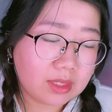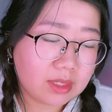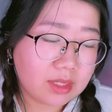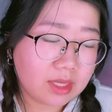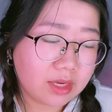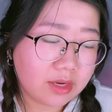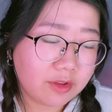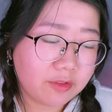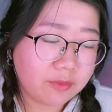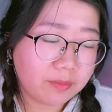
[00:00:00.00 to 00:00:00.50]

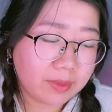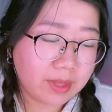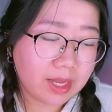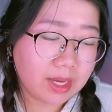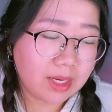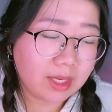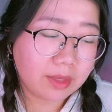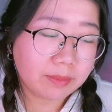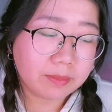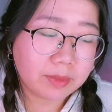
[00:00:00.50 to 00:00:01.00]
instead of
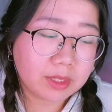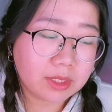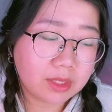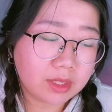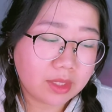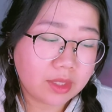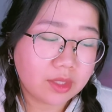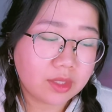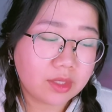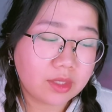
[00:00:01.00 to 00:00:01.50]
planning a
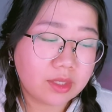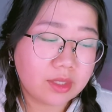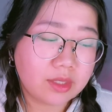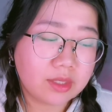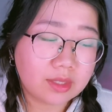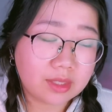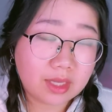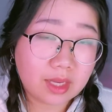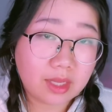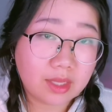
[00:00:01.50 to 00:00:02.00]

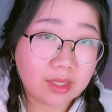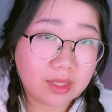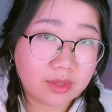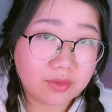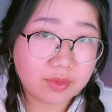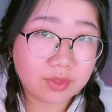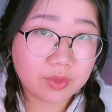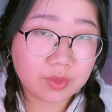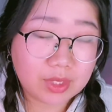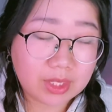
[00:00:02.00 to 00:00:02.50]
particular
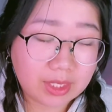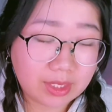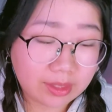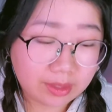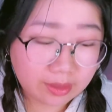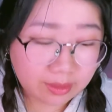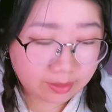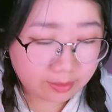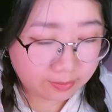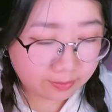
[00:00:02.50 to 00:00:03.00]
daily
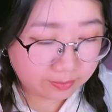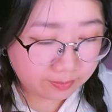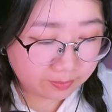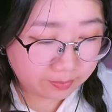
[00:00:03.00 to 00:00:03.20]
routine.